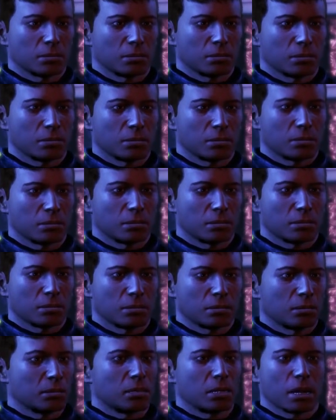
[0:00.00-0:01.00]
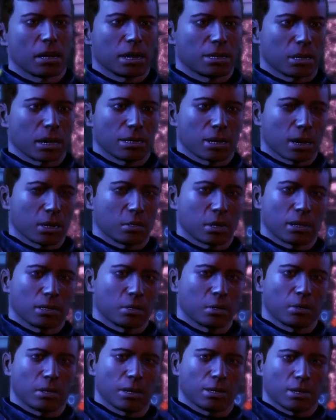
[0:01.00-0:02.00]
Yeah, whatever. I like the way
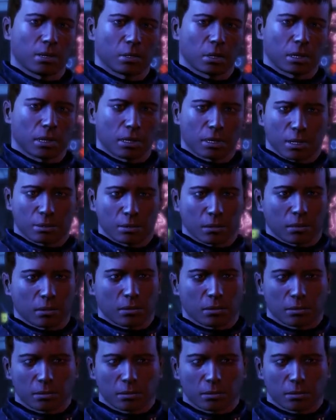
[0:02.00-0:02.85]
you think, Lieutenant.